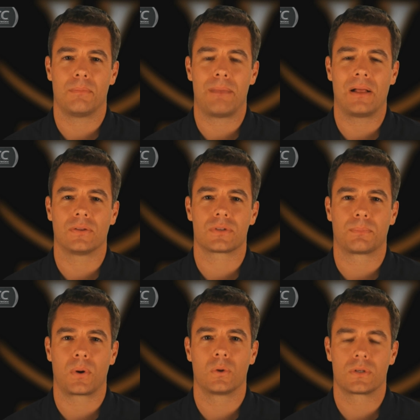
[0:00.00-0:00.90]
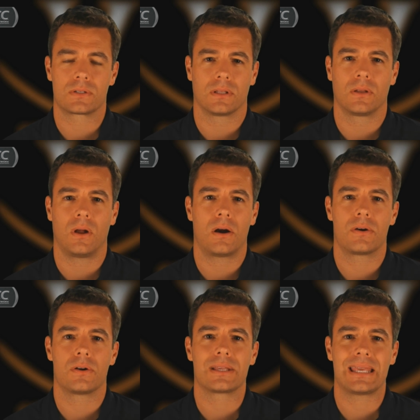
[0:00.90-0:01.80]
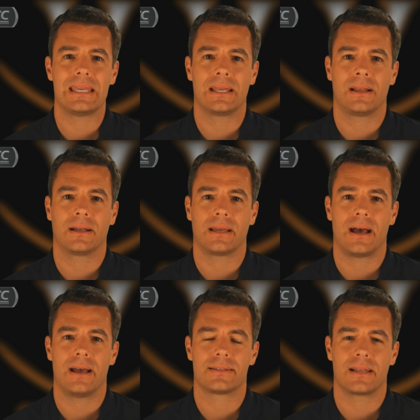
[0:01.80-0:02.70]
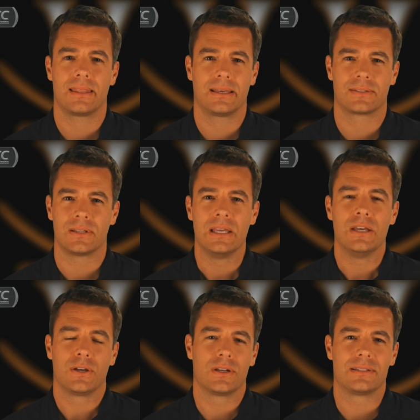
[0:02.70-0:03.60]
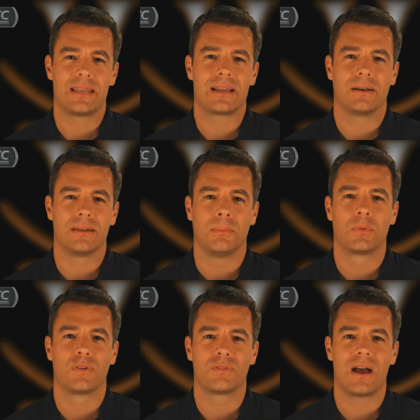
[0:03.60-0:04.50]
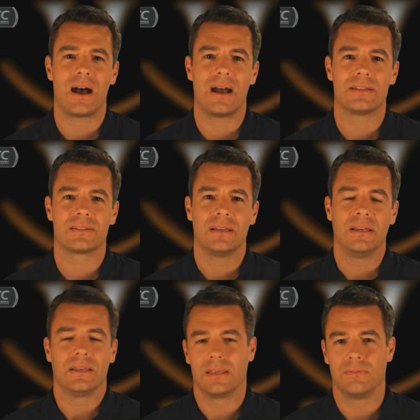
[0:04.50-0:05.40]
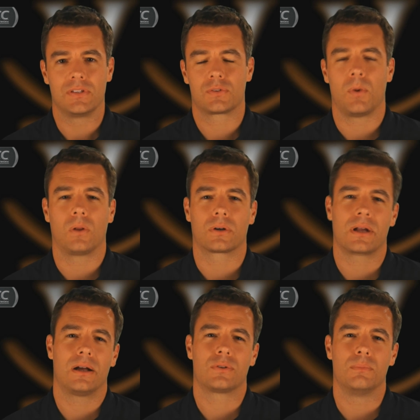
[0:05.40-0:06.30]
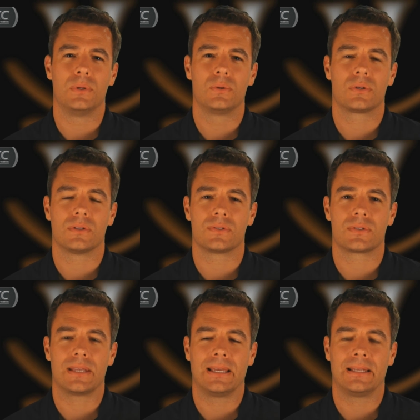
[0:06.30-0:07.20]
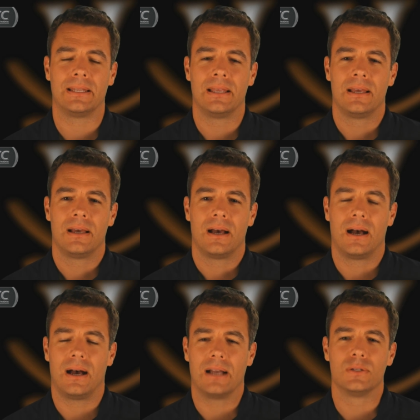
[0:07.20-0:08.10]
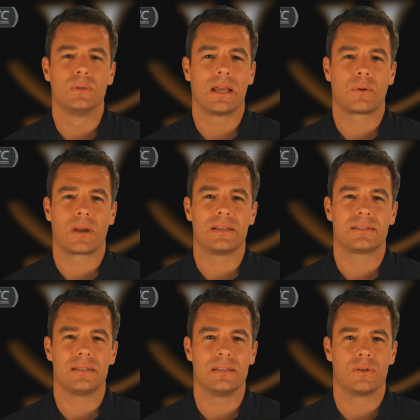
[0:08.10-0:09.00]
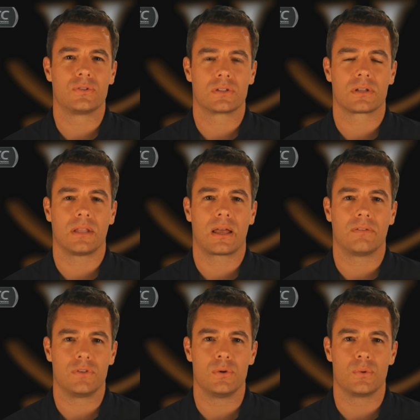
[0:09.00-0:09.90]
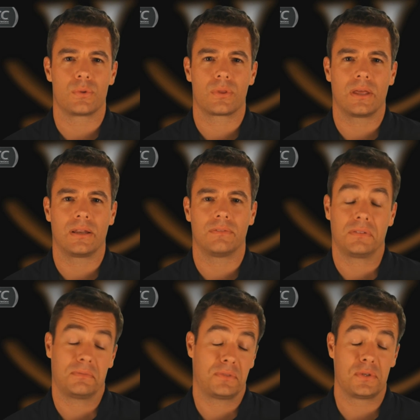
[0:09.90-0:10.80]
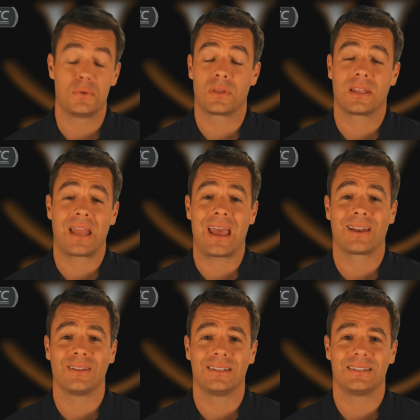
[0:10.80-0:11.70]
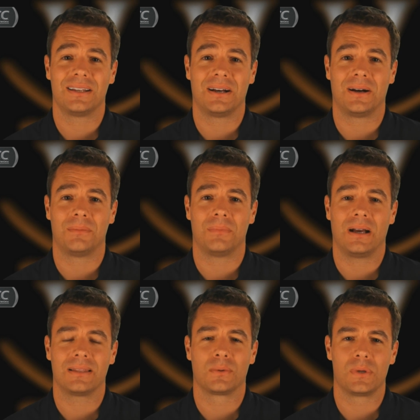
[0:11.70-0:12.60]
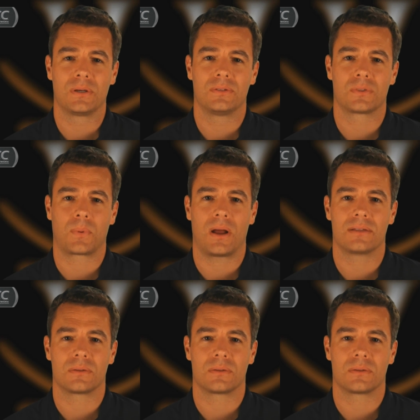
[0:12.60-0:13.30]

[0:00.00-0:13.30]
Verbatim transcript: a balanced approach, it's a little harder to key in on guys, and I think it's going to take a number of guys giving smaller contributions. and I, do like what I see. There's just a lot of youth, and if, if the youth can handle it, um, I think we could surprise